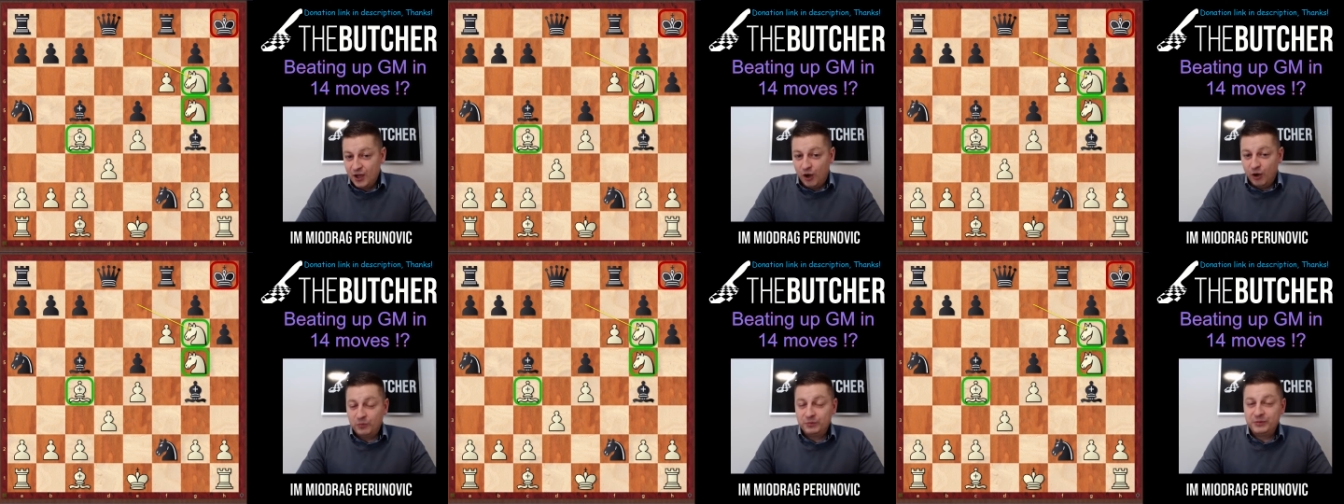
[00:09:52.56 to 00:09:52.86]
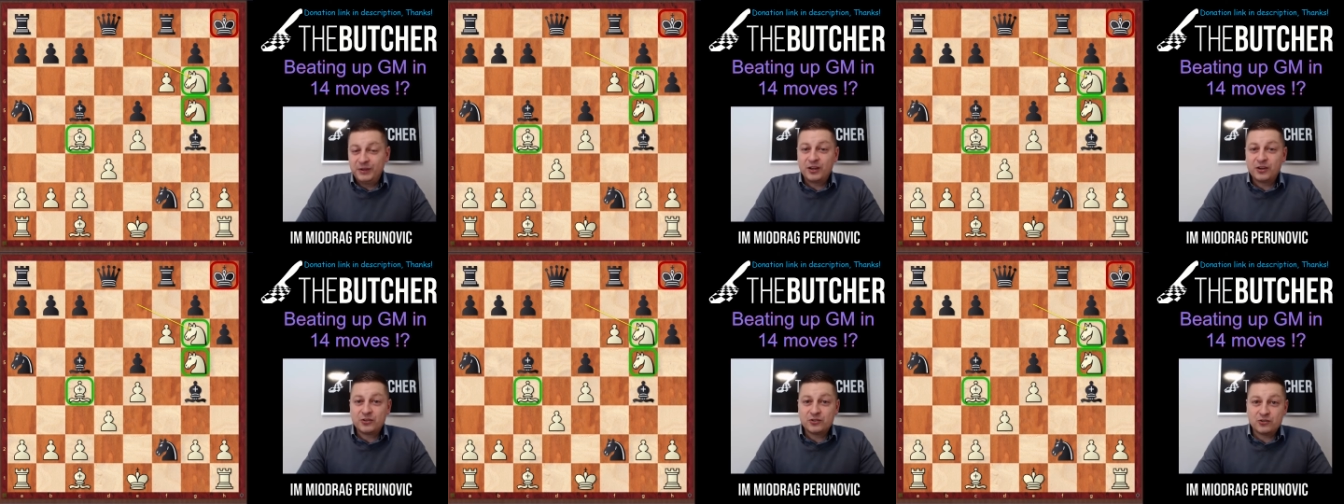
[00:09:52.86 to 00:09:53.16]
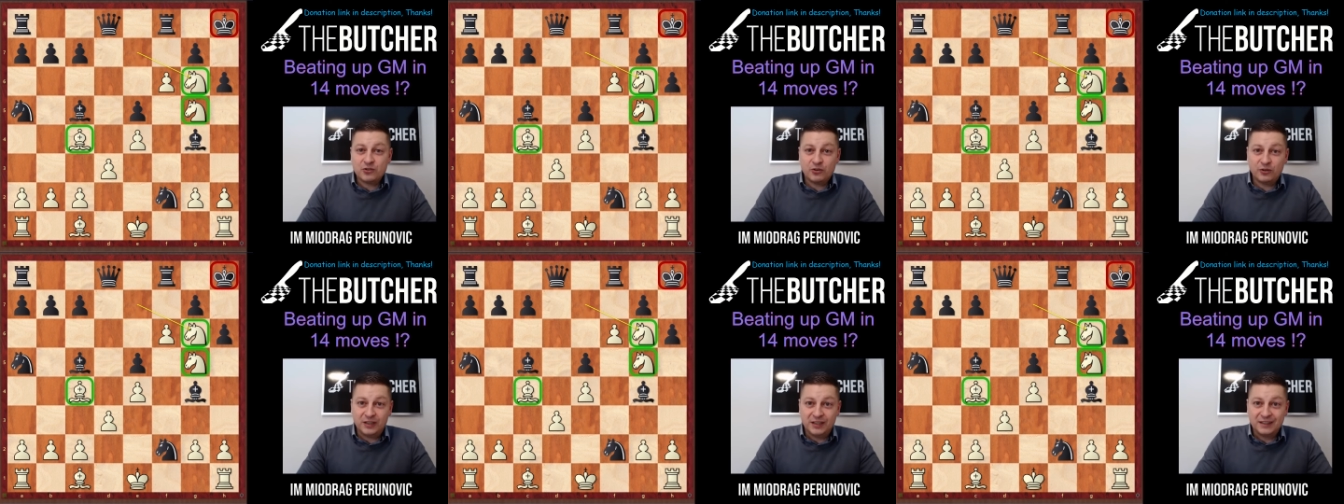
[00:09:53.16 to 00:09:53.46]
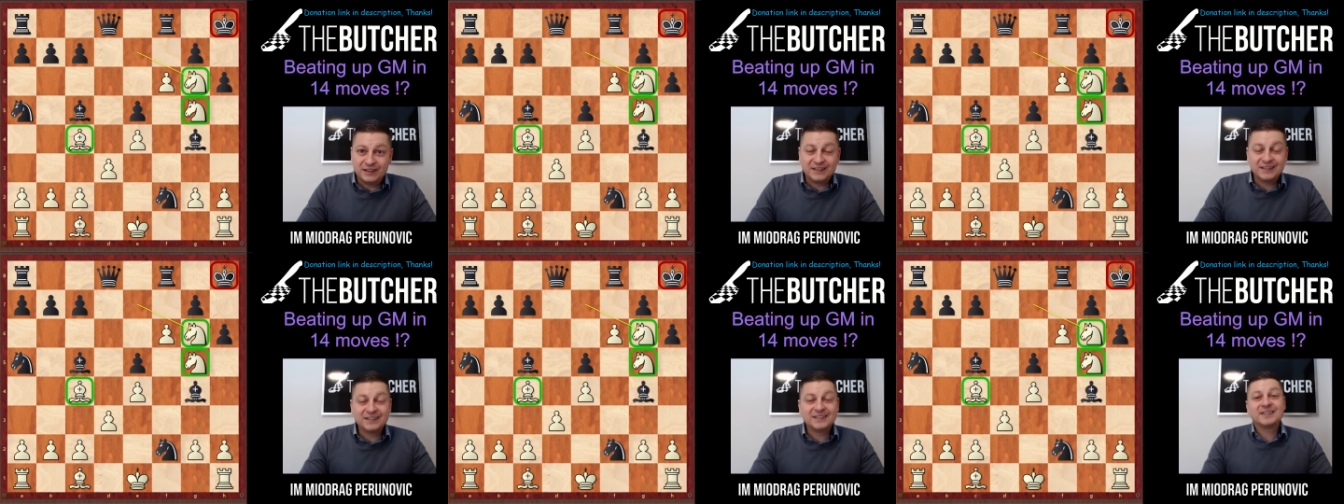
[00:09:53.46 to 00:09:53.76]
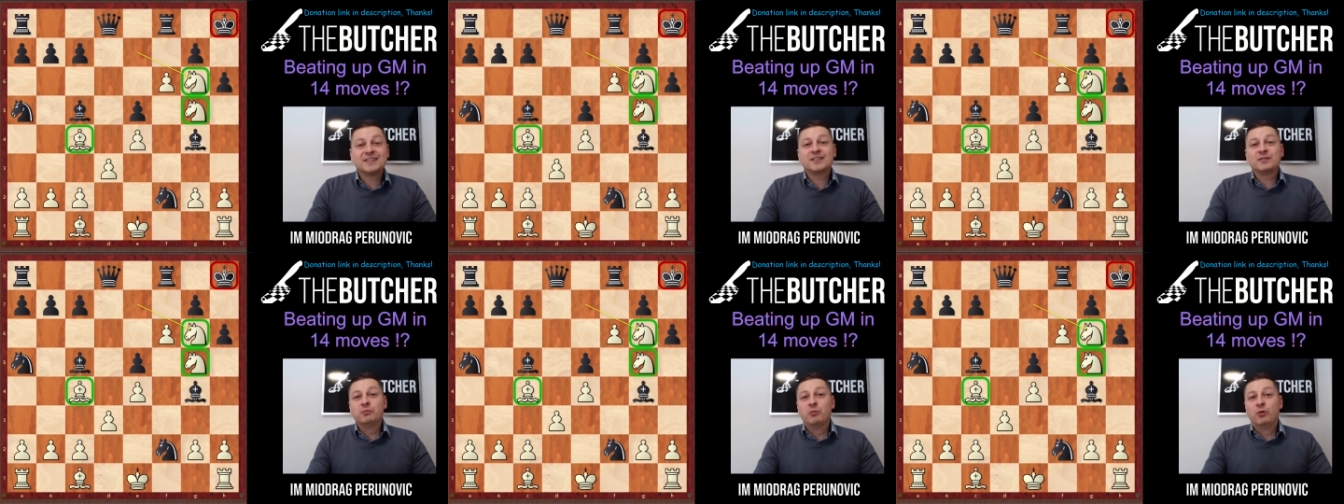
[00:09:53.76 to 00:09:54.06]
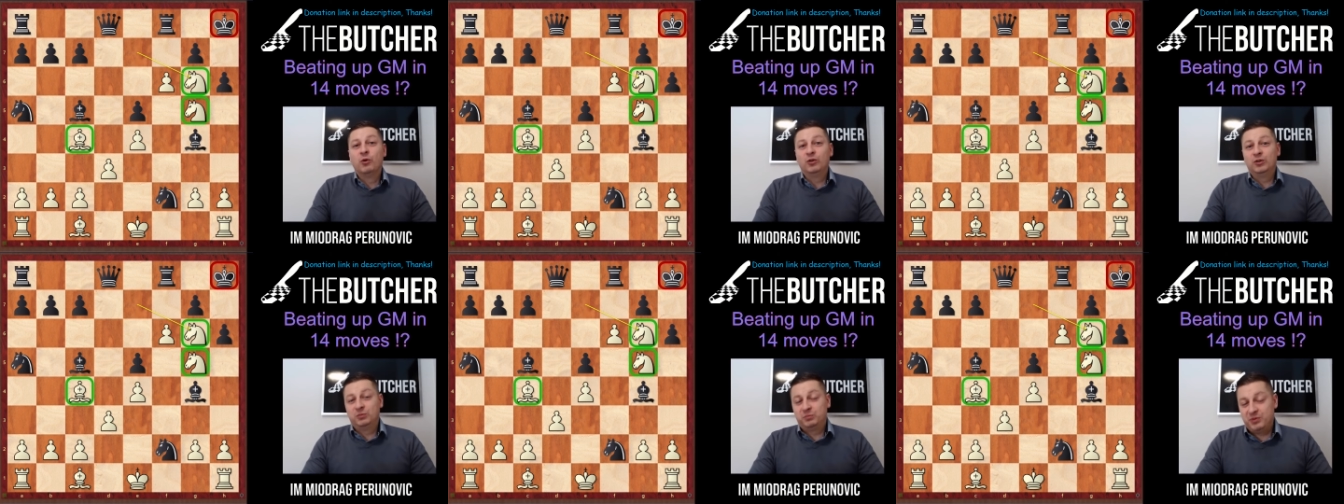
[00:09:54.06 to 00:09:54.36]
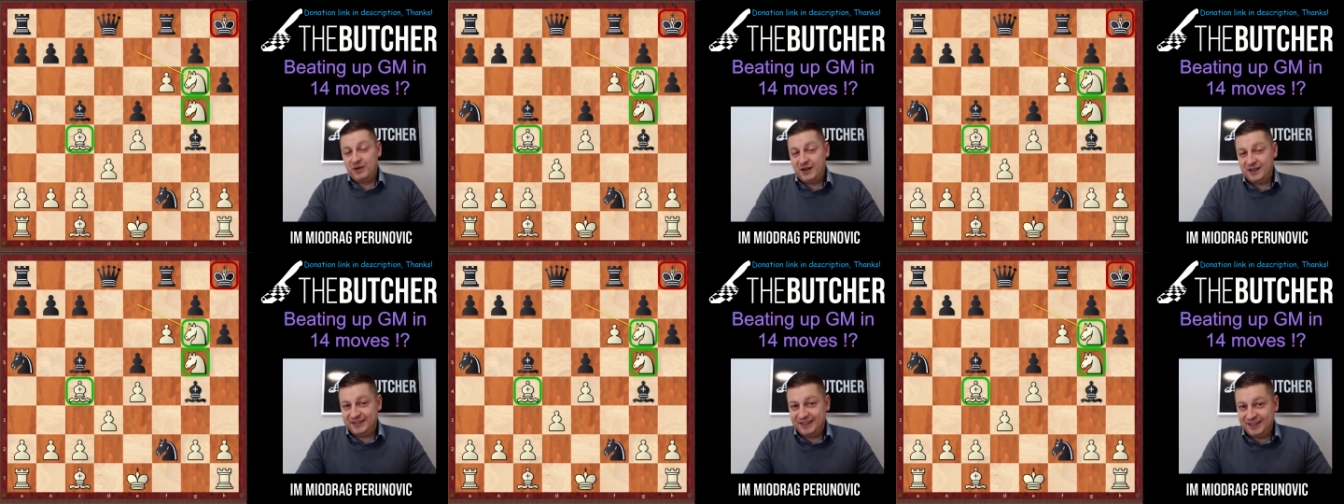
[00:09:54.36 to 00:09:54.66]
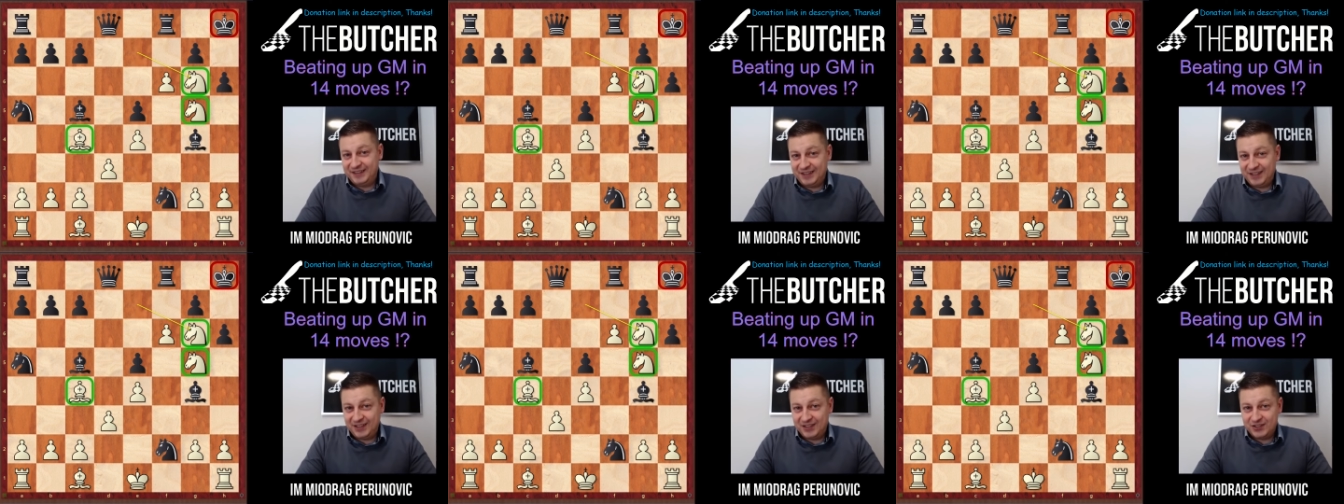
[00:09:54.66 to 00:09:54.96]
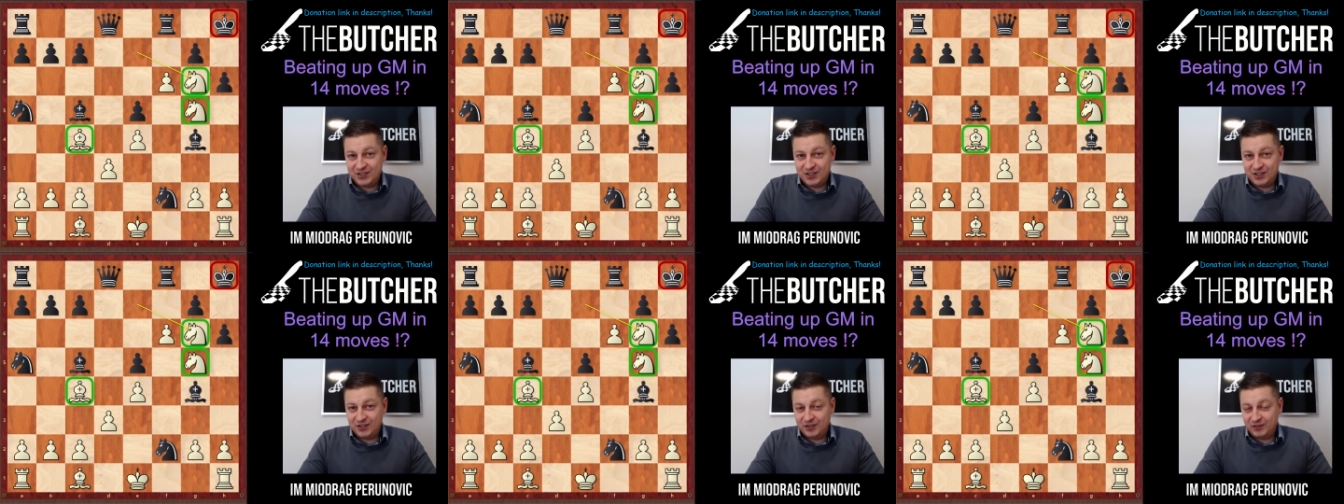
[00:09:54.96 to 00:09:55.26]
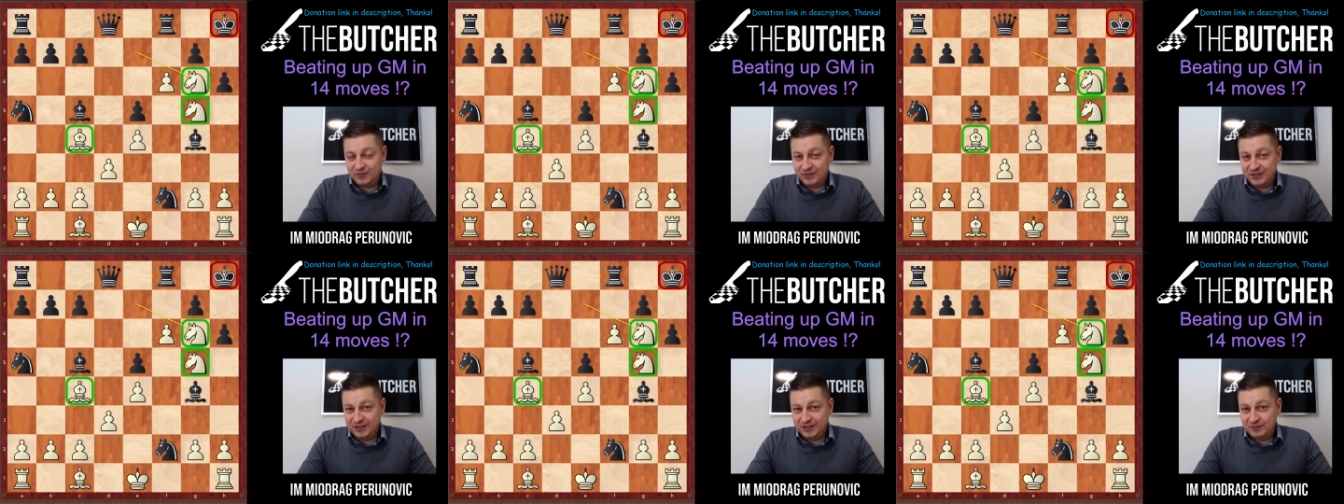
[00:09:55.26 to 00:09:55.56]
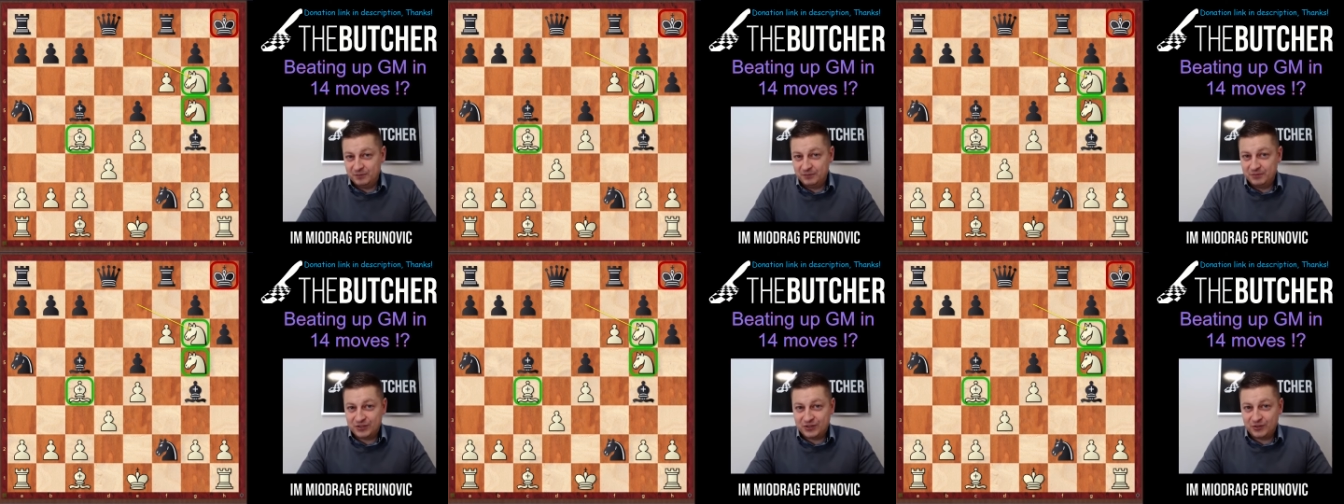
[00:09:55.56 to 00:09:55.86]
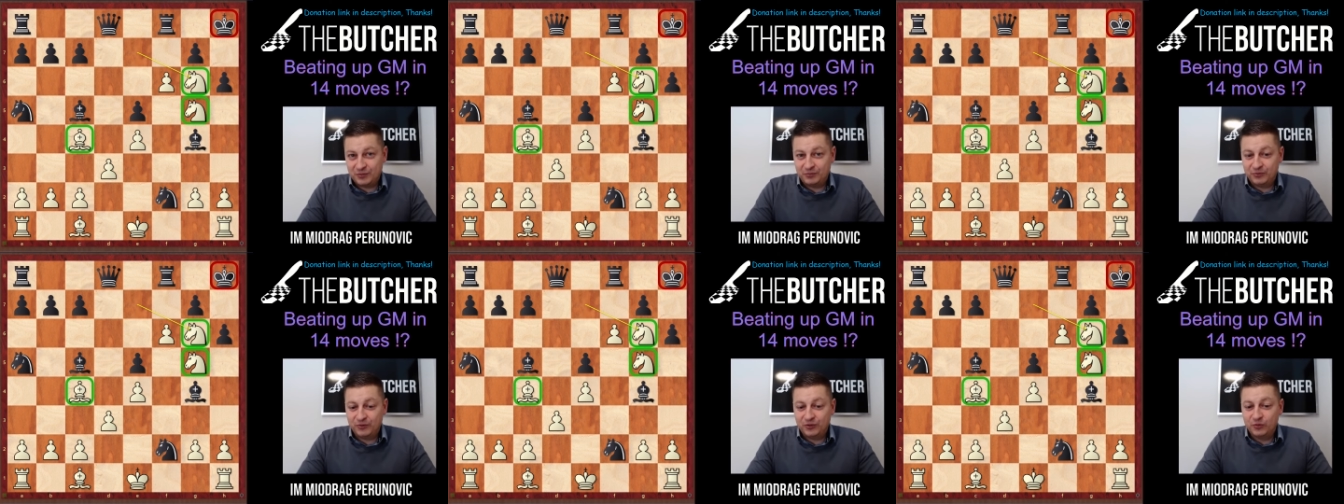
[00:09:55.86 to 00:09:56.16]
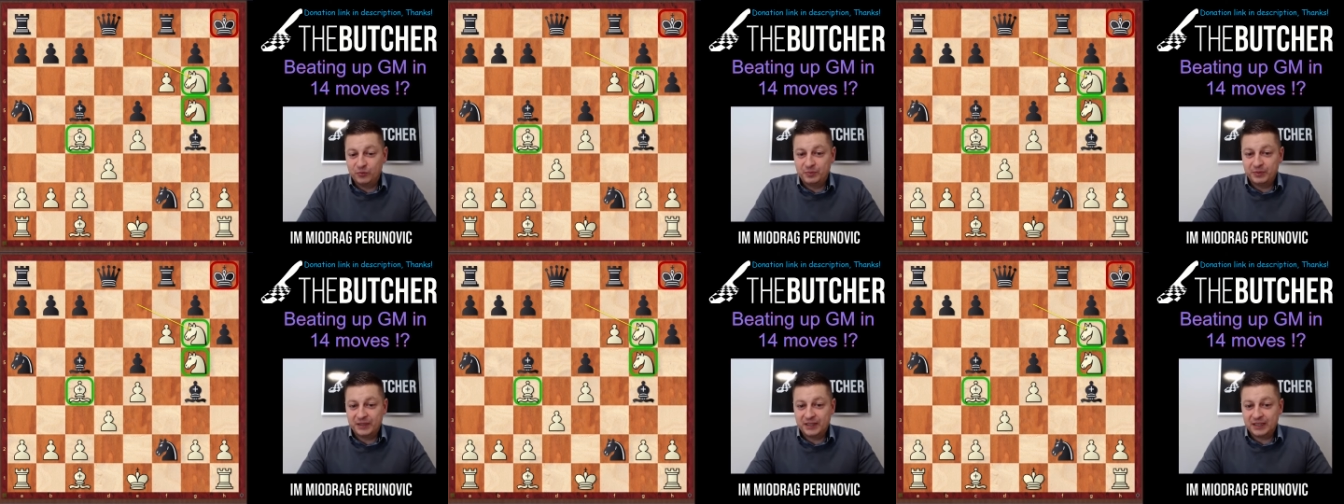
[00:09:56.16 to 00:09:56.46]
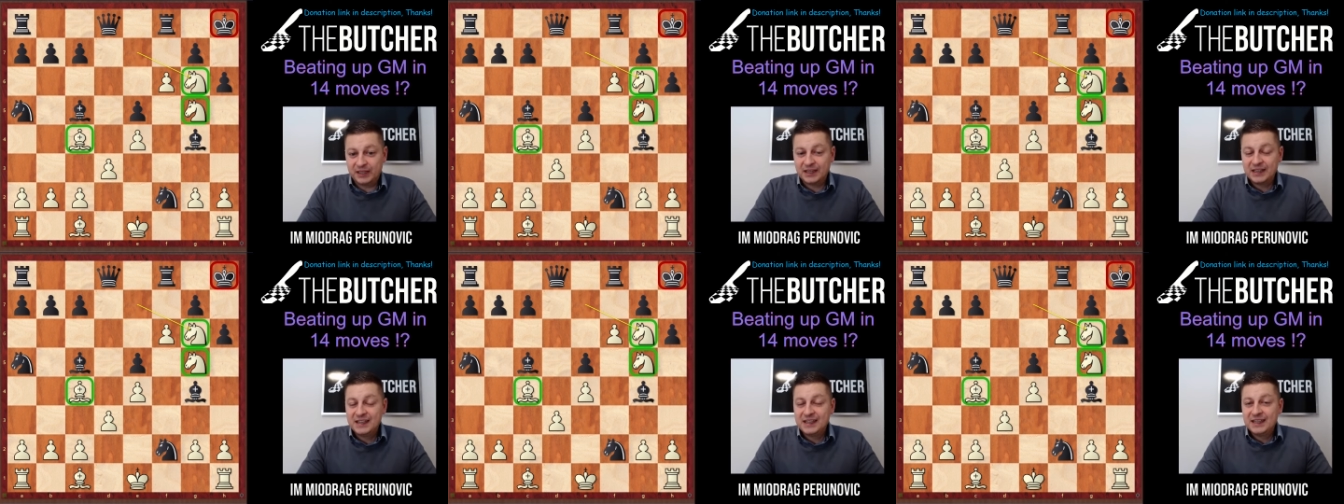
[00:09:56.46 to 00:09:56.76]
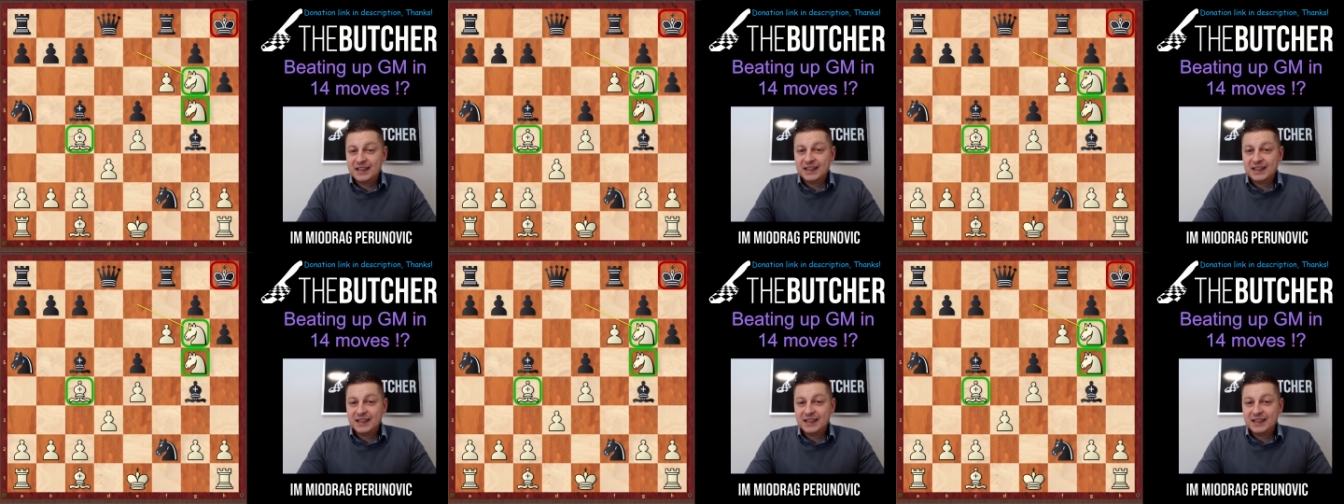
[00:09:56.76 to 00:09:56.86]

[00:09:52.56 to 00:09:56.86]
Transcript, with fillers: Hope that you enjoyed in this small presentation of the bishop's opening.